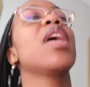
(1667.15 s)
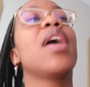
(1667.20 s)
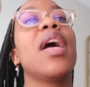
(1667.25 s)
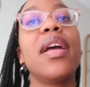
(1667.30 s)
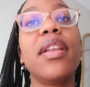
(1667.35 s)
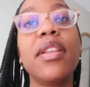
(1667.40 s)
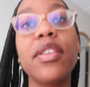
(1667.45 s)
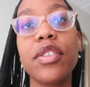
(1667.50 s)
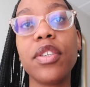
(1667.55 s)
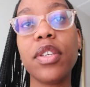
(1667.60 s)

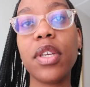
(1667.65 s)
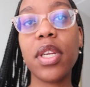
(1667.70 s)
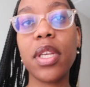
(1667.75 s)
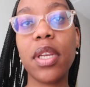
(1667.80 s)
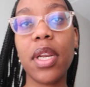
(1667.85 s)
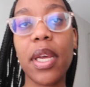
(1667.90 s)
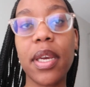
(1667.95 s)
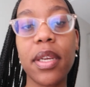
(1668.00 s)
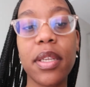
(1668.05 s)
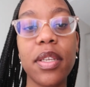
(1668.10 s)
I literally
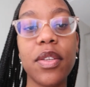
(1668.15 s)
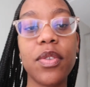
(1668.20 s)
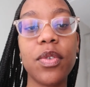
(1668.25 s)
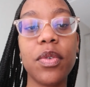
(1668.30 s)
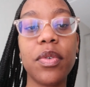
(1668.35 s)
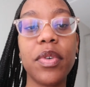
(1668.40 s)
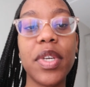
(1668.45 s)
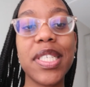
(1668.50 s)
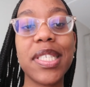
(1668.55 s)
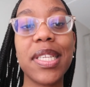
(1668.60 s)
like need
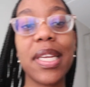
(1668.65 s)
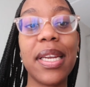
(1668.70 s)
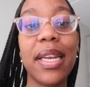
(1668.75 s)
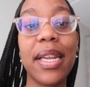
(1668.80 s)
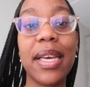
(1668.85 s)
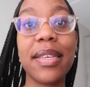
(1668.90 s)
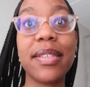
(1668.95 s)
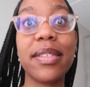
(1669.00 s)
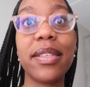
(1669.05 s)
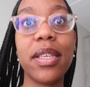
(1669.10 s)
to rest
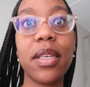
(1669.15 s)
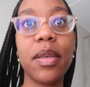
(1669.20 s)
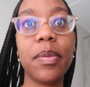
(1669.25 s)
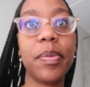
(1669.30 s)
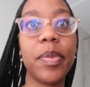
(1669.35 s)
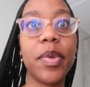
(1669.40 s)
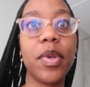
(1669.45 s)
and like sleep